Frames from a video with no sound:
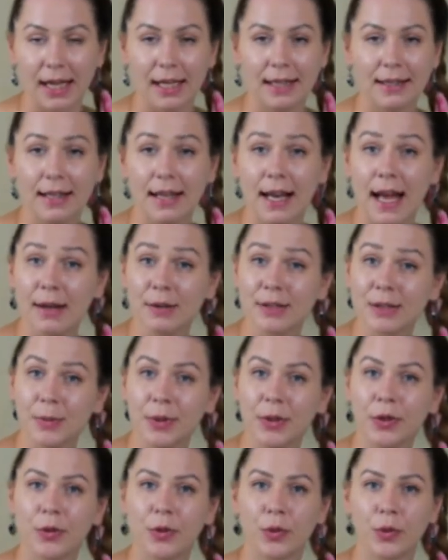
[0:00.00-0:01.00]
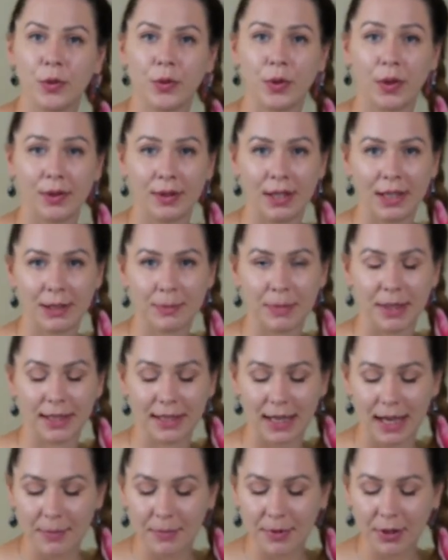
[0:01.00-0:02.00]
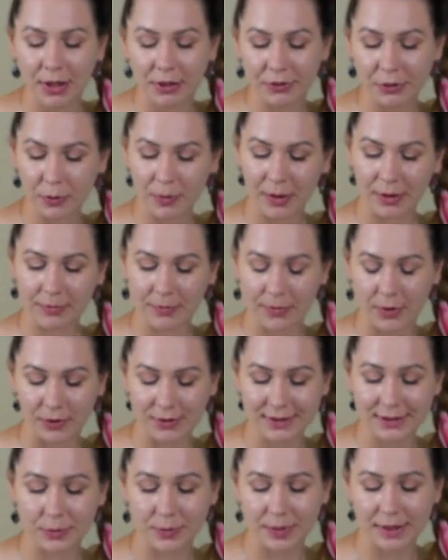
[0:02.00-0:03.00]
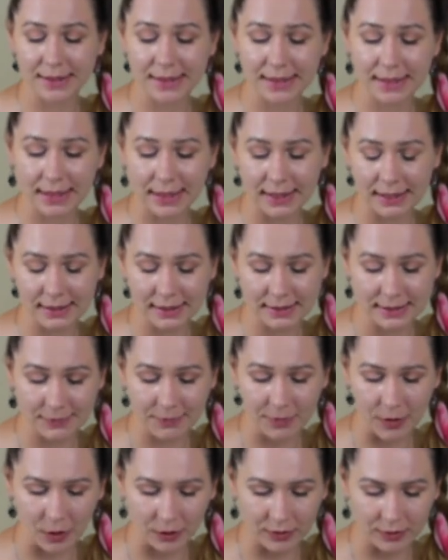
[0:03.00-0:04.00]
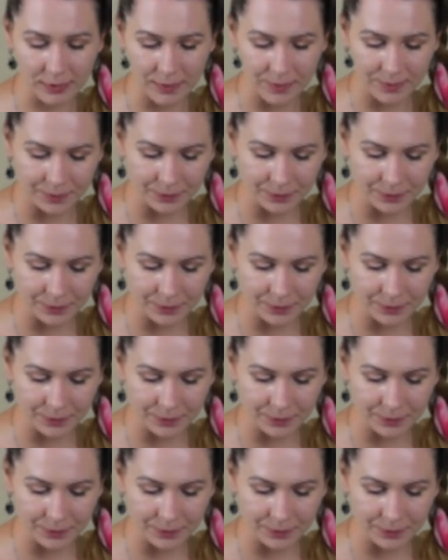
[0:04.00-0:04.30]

it allows me to connect my camera to my phone. So basically in this phone,